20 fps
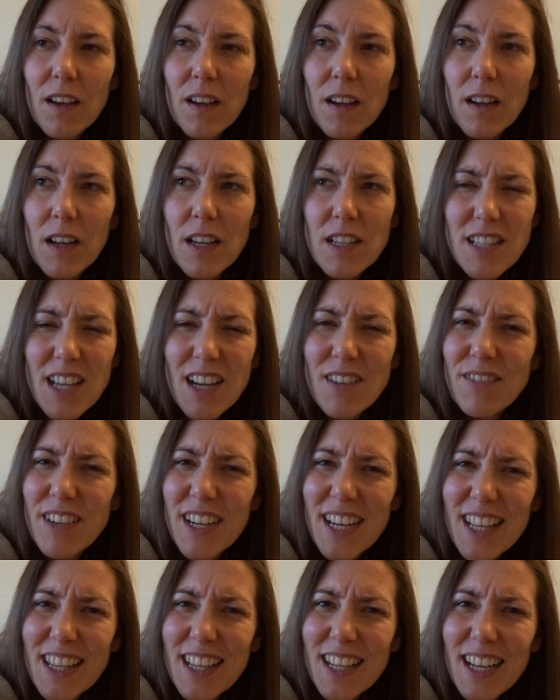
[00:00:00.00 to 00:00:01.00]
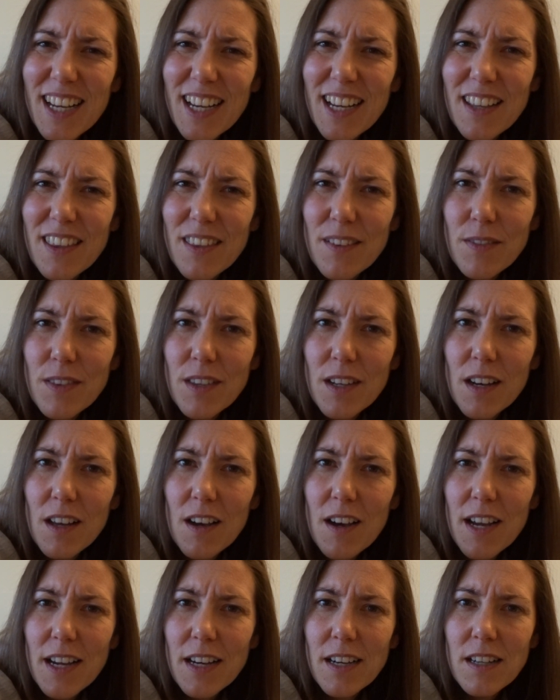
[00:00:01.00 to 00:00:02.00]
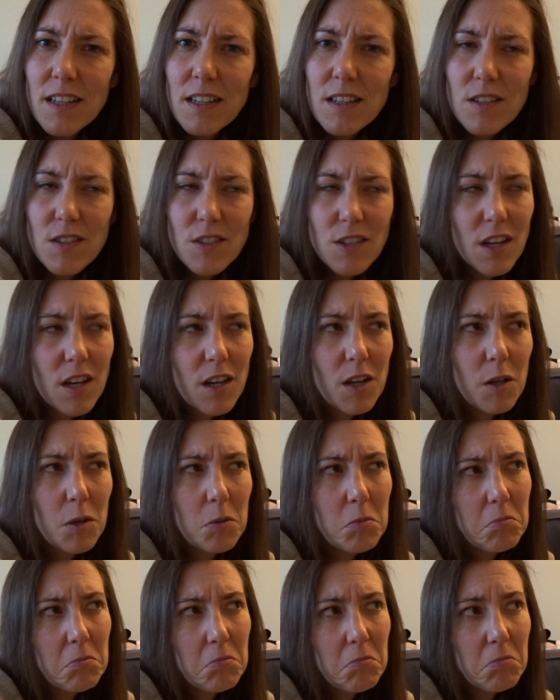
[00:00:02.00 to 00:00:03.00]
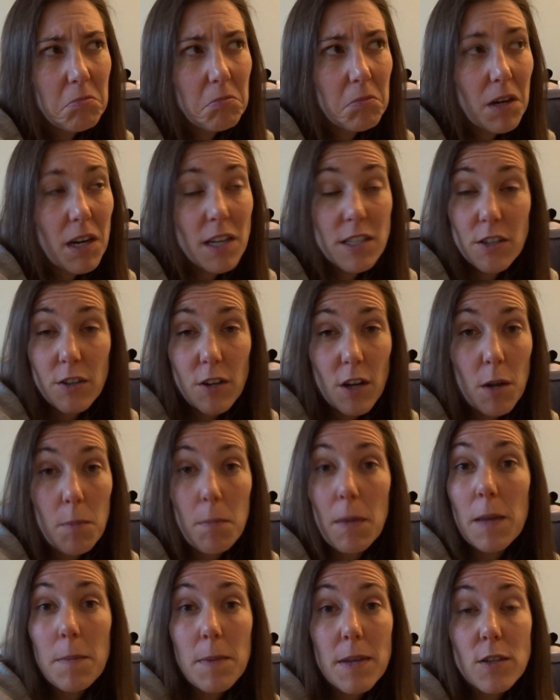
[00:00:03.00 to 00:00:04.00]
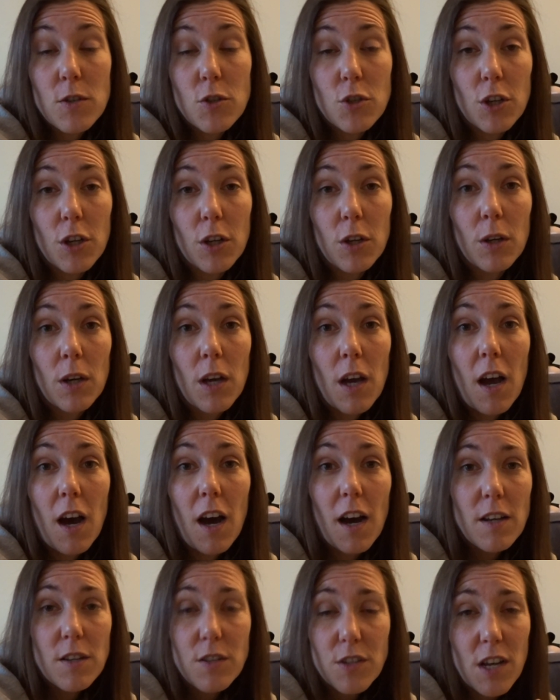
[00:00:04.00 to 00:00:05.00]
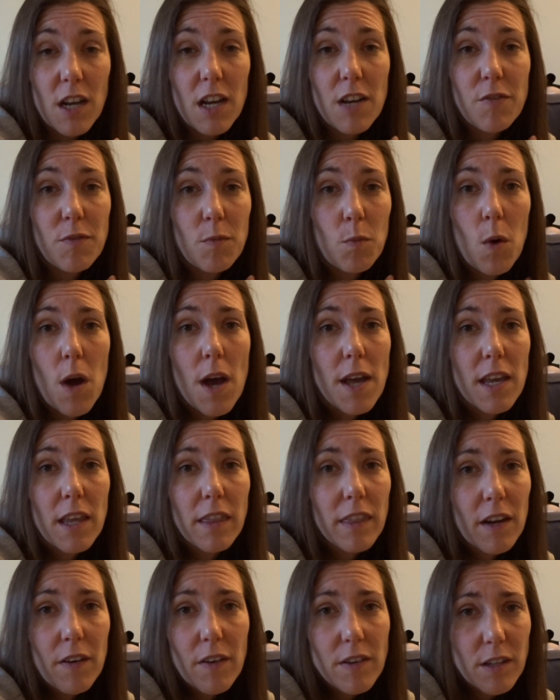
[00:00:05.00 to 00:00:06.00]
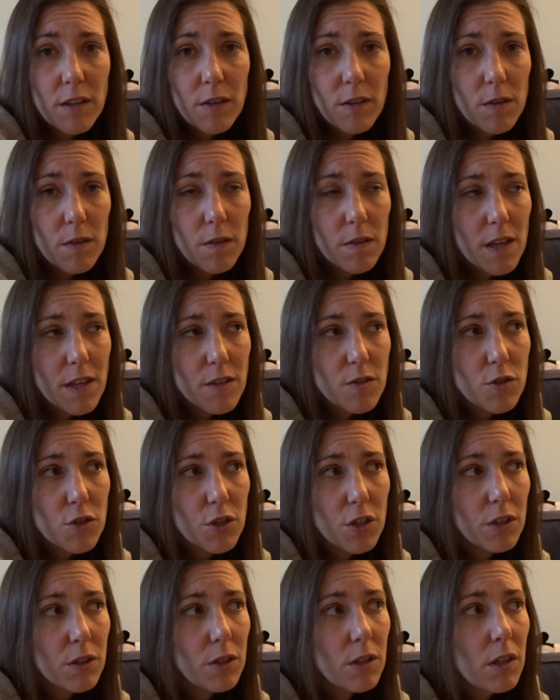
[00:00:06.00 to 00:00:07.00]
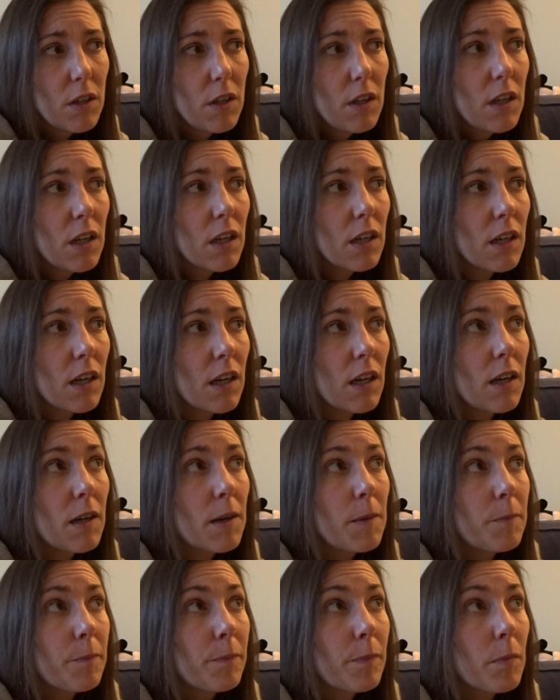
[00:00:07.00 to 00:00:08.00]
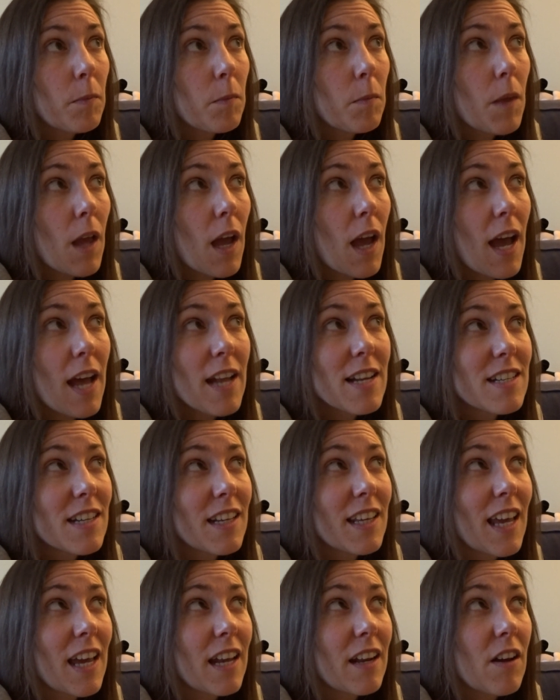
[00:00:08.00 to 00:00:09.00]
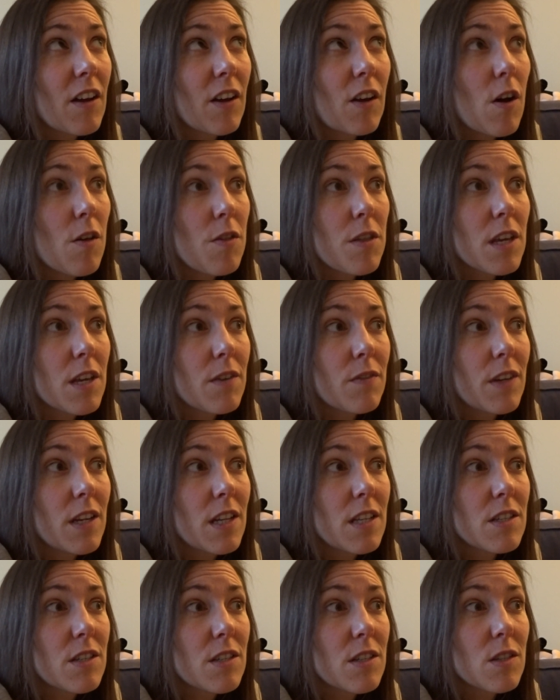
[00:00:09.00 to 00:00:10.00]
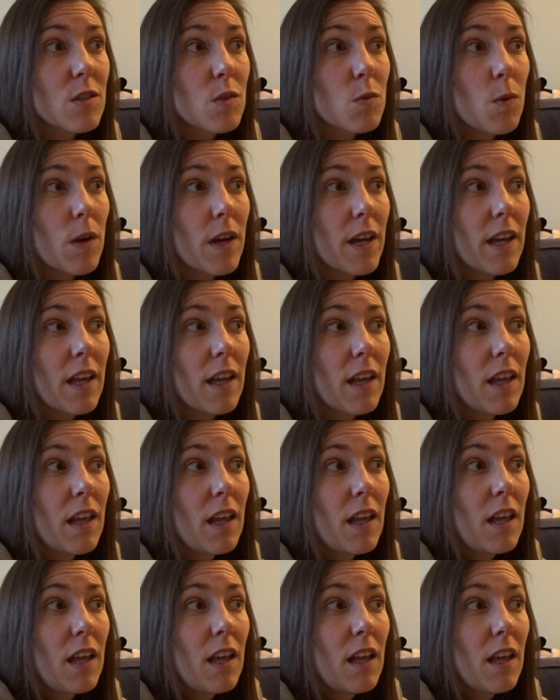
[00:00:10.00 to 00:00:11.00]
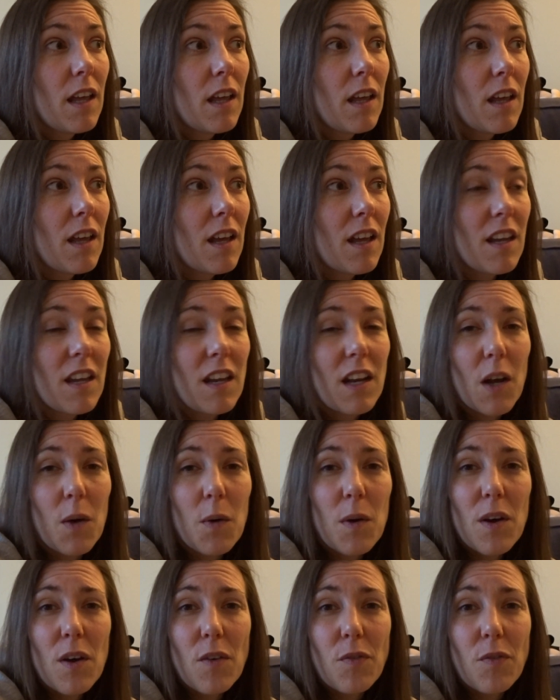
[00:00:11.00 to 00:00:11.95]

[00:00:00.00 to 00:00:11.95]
is that really the length of the line? So I don't know, maybe it's true. Certainly from working there, I don't know that that's true. And again, I can't think of an instance where, you know, at